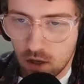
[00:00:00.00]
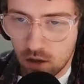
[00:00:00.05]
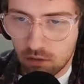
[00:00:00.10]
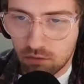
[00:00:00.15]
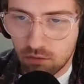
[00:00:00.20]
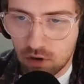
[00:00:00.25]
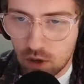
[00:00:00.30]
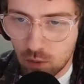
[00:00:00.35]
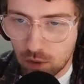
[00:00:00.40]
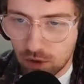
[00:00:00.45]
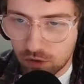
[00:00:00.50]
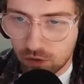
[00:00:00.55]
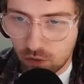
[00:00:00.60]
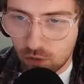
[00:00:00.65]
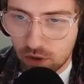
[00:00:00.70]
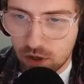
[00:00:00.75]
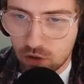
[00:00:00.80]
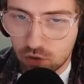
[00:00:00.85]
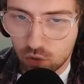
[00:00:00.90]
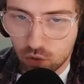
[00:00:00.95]
3 wins,
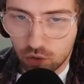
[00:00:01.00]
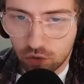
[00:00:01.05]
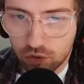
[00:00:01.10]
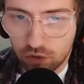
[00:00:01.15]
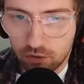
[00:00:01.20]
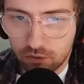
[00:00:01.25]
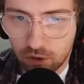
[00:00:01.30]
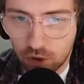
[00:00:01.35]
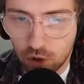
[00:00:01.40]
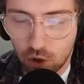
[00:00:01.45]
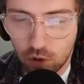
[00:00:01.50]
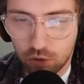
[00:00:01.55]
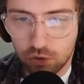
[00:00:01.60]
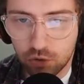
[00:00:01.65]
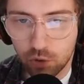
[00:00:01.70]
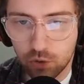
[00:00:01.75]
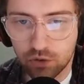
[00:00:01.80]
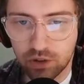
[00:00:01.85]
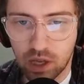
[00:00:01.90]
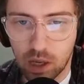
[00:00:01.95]
3 draws for those
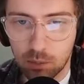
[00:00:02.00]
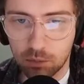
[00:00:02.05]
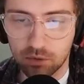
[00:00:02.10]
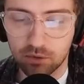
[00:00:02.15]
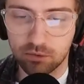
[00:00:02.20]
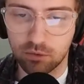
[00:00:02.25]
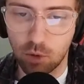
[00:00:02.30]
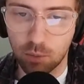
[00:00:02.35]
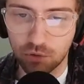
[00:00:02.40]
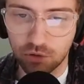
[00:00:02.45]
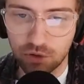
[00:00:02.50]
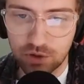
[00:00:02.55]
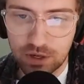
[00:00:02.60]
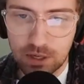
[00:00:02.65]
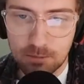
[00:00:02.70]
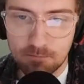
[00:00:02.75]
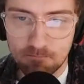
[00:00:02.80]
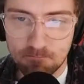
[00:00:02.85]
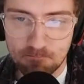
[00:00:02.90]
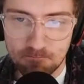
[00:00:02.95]
2 teams from
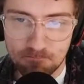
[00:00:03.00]
Sydney.